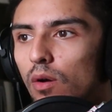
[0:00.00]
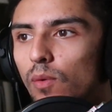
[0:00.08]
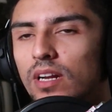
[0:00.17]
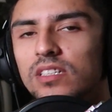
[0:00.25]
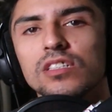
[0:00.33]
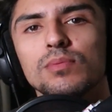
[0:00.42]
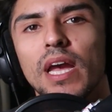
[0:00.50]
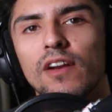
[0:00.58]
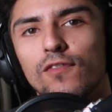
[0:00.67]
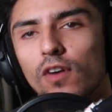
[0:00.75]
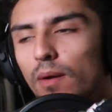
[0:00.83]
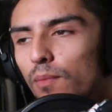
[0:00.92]
Where's this
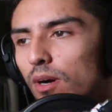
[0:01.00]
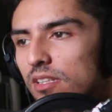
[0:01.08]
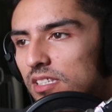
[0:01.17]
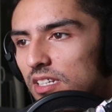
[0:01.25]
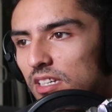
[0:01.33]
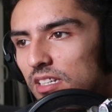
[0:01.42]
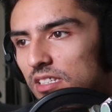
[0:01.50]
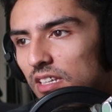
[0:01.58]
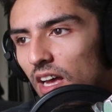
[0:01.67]
man from? What's his